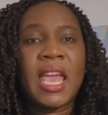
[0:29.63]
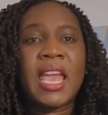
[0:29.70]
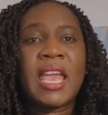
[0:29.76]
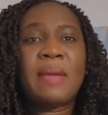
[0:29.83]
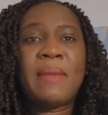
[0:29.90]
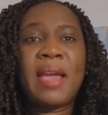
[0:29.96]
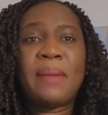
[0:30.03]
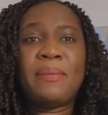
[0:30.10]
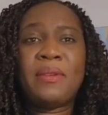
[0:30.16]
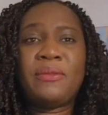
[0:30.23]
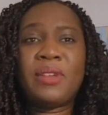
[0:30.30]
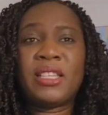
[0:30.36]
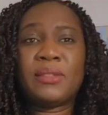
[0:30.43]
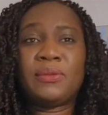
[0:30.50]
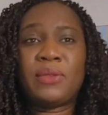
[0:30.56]
In my
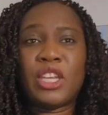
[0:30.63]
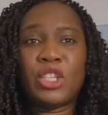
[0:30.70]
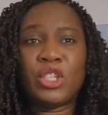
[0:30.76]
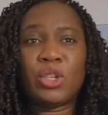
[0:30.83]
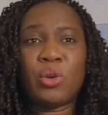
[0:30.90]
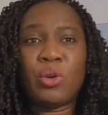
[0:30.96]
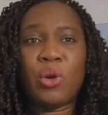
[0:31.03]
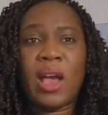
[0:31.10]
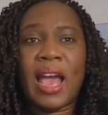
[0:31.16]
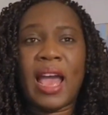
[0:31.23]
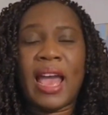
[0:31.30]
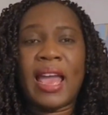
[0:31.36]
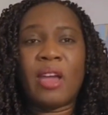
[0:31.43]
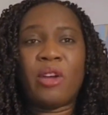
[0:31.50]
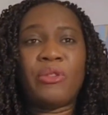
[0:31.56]
previous video,
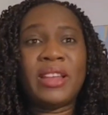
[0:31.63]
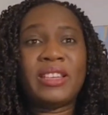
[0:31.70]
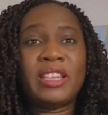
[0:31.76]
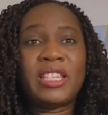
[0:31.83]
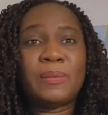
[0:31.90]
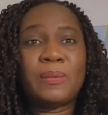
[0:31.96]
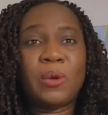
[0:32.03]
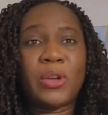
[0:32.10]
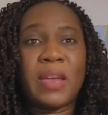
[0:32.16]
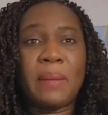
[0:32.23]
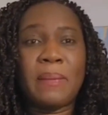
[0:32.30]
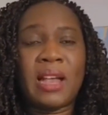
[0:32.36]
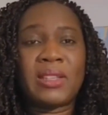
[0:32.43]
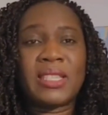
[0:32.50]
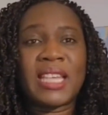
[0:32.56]
I already spoke
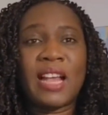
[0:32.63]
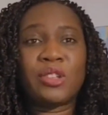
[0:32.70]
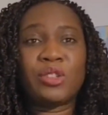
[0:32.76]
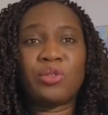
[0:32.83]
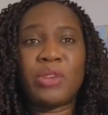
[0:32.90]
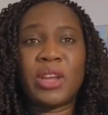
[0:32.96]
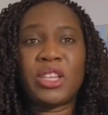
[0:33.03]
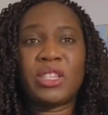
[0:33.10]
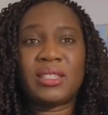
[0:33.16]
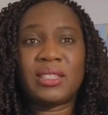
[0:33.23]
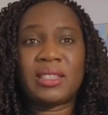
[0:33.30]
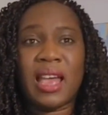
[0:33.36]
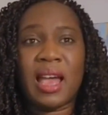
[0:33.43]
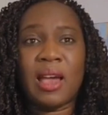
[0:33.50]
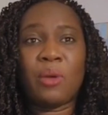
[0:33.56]
about how to
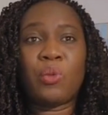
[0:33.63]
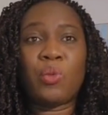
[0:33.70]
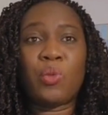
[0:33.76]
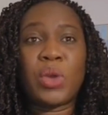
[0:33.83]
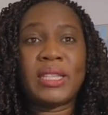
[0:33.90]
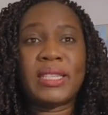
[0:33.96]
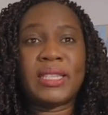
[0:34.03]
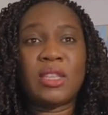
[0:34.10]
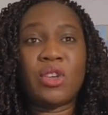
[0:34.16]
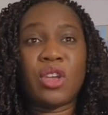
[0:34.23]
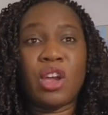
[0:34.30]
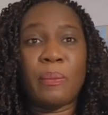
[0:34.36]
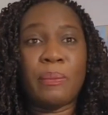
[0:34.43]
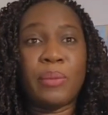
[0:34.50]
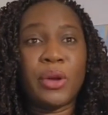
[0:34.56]
register with New
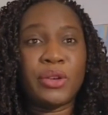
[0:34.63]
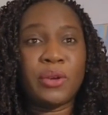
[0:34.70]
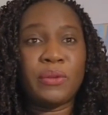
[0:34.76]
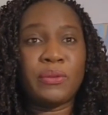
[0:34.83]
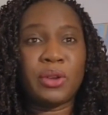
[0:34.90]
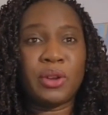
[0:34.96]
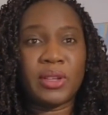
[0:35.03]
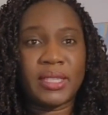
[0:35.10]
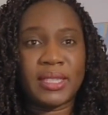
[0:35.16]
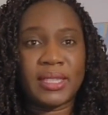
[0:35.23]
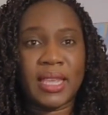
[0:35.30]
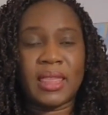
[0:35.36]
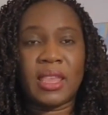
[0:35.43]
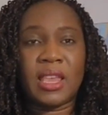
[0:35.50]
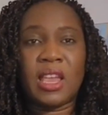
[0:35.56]
York Board of
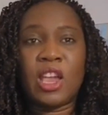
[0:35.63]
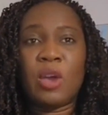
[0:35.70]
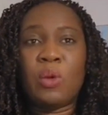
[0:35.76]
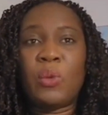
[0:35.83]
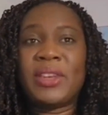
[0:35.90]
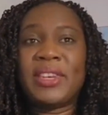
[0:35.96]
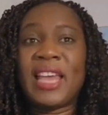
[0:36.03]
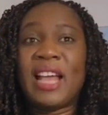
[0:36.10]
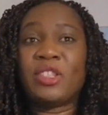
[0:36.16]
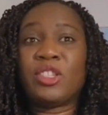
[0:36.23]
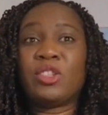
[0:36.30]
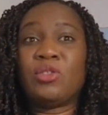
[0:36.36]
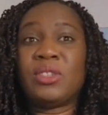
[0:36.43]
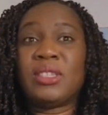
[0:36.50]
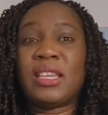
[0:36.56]
Nursing without
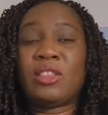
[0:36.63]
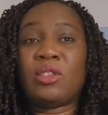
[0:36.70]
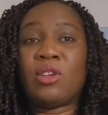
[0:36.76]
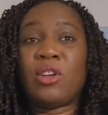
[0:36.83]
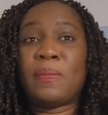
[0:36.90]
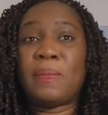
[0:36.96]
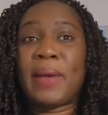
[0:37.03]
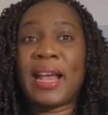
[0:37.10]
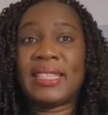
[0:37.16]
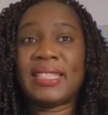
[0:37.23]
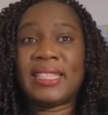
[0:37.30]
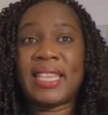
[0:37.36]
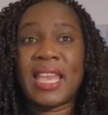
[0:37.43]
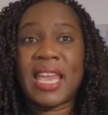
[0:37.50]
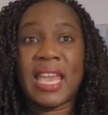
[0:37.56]
using
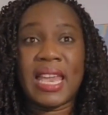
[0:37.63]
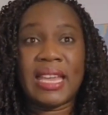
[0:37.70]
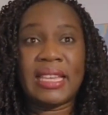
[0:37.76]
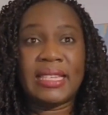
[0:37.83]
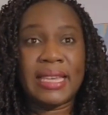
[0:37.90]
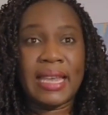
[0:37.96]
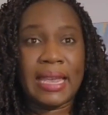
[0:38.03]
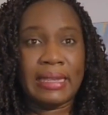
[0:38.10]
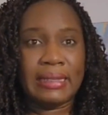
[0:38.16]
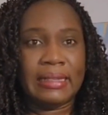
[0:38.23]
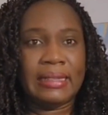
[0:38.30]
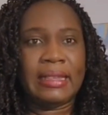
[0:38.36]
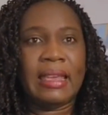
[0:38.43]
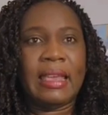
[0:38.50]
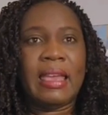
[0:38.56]
third-party
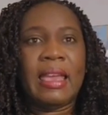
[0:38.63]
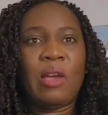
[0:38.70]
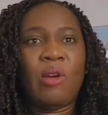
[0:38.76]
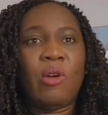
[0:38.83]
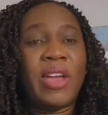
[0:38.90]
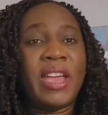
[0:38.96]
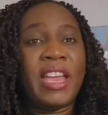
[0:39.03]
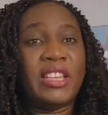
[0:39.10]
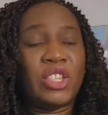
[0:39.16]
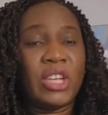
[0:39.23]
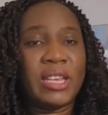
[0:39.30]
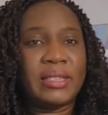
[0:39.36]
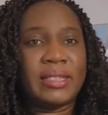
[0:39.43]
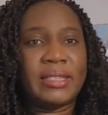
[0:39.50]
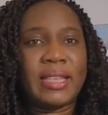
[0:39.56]
agents or
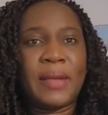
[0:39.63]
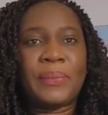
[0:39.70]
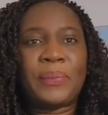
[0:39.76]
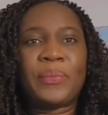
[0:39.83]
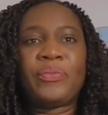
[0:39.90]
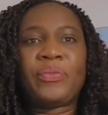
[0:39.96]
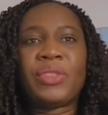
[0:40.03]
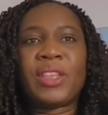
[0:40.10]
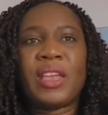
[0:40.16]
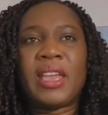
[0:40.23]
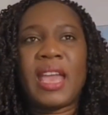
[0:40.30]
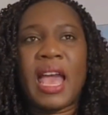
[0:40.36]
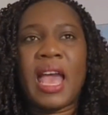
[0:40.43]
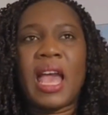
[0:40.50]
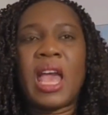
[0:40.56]
agency.
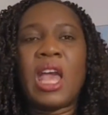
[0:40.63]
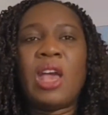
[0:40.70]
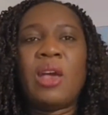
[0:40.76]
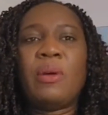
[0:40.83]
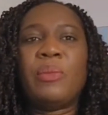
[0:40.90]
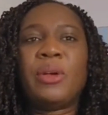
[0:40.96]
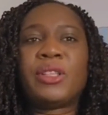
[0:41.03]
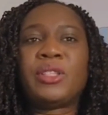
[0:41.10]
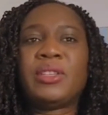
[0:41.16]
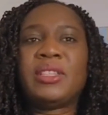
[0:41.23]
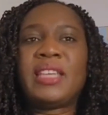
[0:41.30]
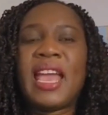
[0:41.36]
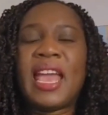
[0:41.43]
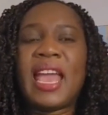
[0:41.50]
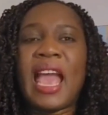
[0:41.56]
Yeah, but
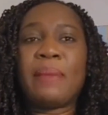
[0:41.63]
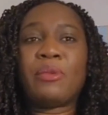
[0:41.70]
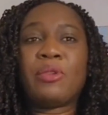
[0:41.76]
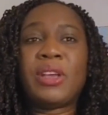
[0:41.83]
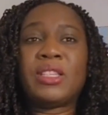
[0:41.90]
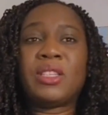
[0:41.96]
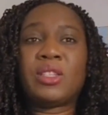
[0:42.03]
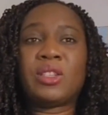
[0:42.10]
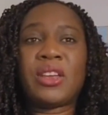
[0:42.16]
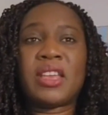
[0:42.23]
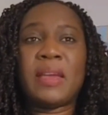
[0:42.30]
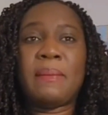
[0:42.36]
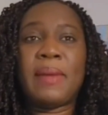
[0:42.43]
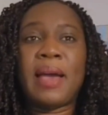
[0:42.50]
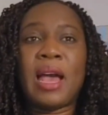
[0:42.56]
today I'm going to
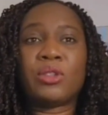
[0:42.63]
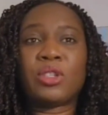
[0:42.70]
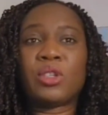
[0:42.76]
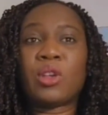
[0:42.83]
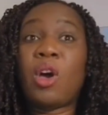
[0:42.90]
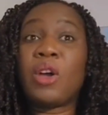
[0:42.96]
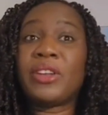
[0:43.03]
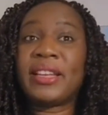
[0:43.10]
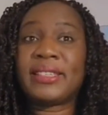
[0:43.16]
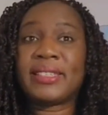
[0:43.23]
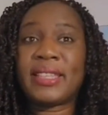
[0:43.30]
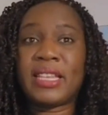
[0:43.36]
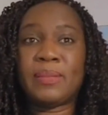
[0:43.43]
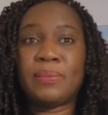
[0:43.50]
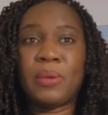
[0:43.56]
talk about other
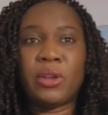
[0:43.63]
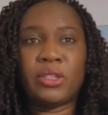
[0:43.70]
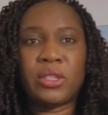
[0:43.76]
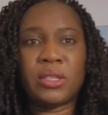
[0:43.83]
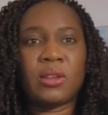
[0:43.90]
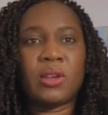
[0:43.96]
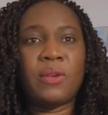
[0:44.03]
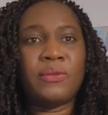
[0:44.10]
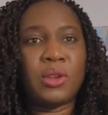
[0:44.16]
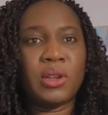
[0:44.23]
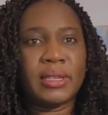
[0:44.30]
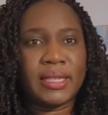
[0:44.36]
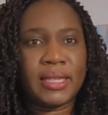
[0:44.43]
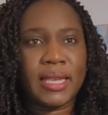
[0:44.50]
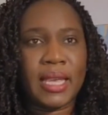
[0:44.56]
state boards of
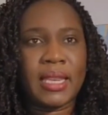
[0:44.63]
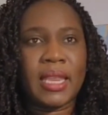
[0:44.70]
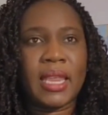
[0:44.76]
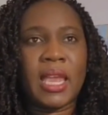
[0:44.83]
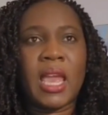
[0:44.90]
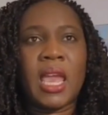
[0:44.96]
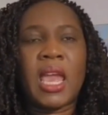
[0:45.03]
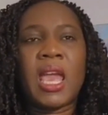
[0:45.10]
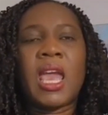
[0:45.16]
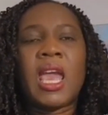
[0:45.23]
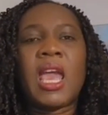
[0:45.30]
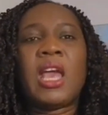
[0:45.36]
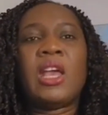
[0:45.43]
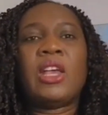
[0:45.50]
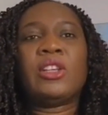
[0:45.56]
nursing.
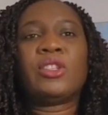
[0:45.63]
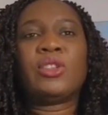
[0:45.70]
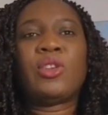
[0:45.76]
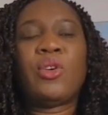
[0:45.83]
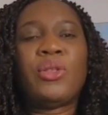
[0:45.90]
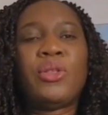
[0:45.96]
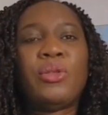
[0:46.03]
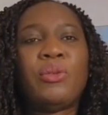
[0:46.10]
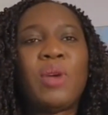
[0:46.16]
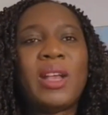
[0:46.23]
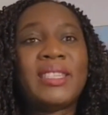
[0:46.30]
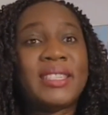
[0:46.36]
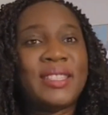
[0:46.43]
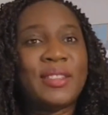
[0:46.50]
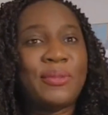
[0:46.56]
So
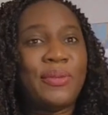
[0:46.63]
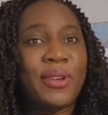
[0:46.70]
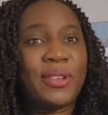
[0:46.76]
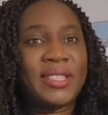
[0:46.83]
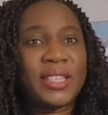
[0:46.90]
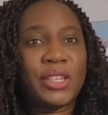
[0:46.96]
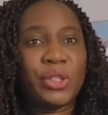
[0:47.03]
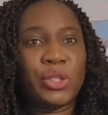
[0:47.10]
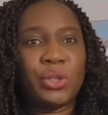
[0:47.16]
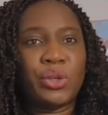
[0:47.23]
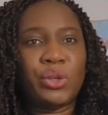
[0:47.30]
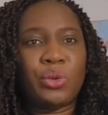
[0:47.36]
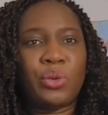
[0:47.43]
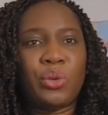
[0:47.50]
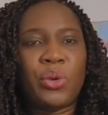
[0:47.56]
what is the first thing to
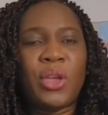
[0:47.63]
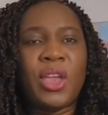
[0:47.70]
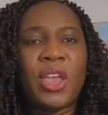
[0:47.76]
do?